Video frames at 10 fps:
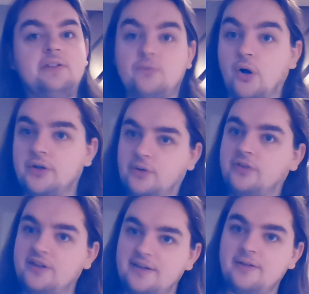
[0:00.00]
you've got
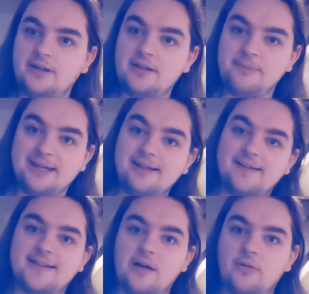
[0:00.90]
used to your, your
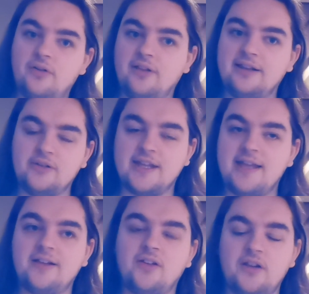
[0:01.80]
beginner sours, the little
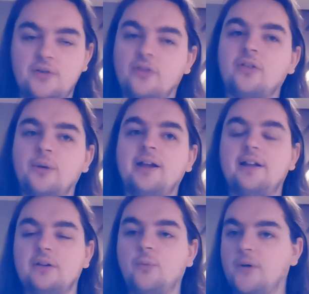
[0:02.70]
kicks, you're used to it
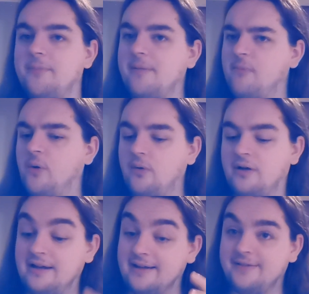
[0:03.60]
and you want a bit
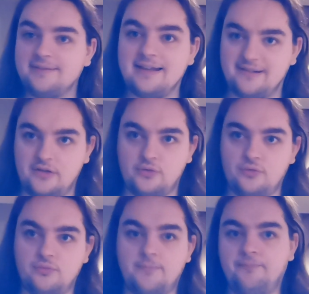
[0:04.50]
more. This is a
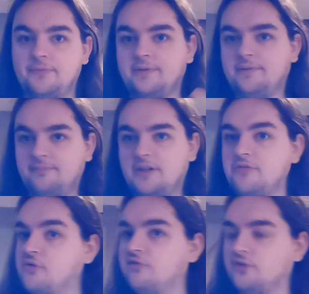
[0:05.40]
good one
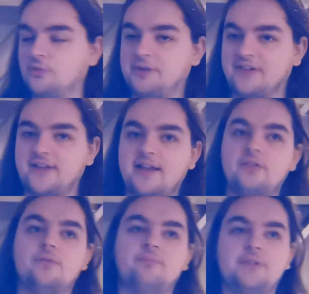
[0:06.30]
you're moving up the
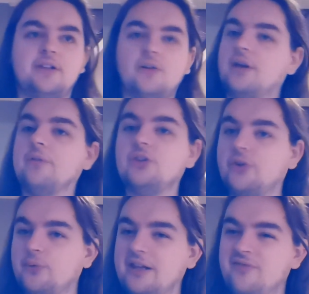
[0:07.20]
scale. You're not you're
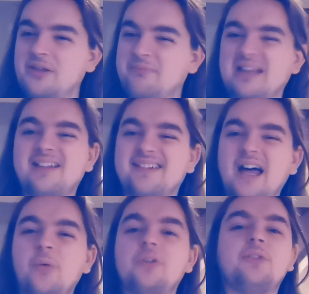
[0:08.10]
not ready for the big
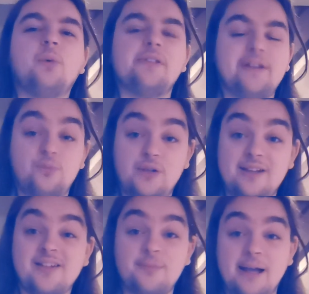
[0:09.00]
sours, the ones that
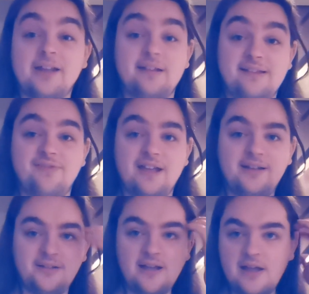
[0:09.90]
really smack you in the
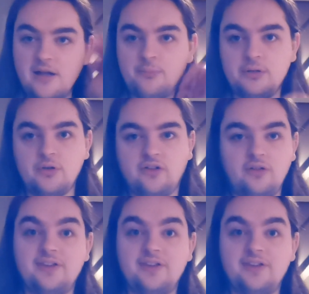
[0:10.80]
face, but you want